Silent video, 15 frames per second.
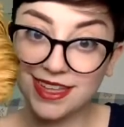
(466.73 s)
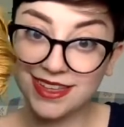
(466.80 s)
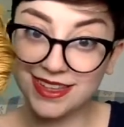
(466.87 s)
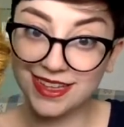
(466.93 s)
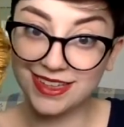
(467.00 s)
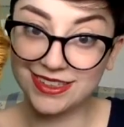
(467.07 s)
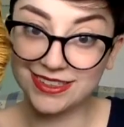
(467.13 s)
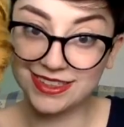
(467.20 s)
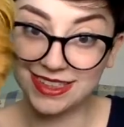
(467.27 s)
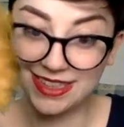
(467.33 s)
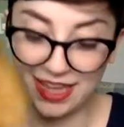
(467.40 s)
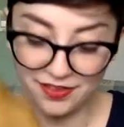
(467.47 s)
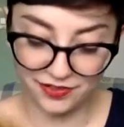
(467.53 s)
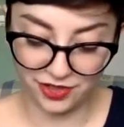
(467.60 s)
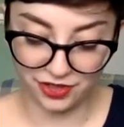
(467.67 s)
there's the
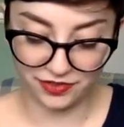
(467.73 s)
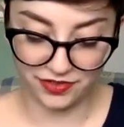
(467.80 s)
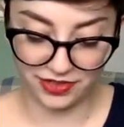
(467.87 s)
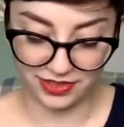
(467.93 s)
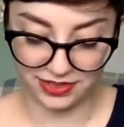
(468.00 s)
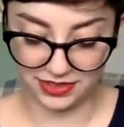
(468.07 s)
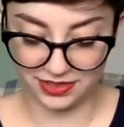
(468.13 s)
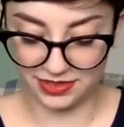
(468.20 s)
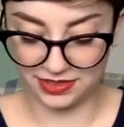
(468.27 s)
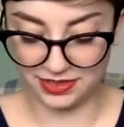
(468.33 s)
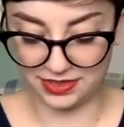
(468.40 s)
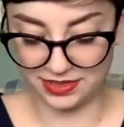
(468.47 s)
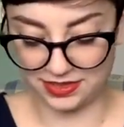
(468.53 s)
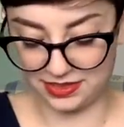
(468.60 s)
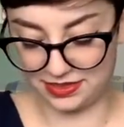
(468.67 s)

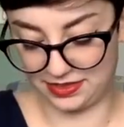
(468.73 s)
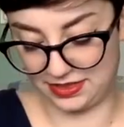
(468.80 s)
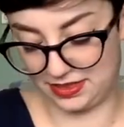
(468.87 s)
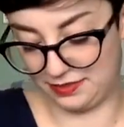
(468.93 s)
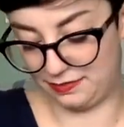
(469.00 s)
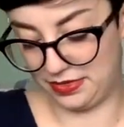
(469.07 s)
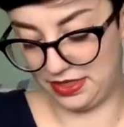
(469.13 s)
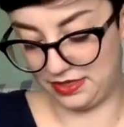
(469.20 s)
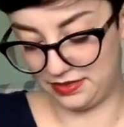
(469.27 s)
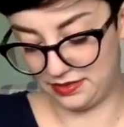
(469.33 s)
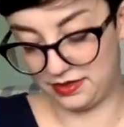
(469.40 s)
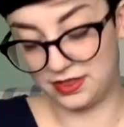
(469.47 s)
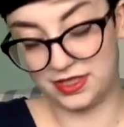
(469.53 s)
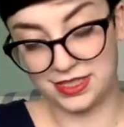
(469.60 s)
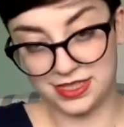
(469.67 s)
leftovers. It's like a big
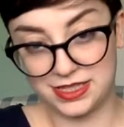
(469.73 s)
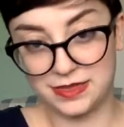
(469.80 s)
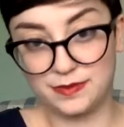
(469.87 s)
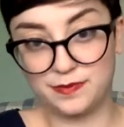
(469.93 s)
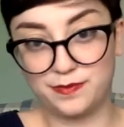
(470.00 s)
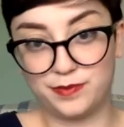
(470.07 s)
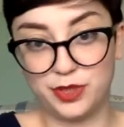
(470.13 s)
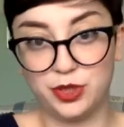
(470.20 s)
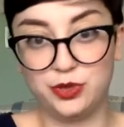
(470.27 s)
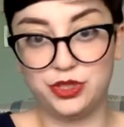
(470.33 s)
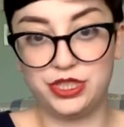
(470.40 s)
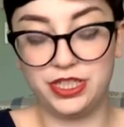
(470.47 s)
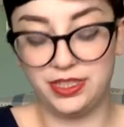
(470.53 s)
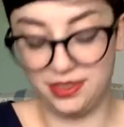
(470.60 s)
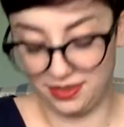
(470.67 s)

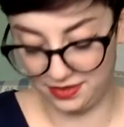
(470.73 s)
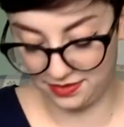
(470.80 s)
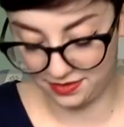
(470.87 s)
splooshy,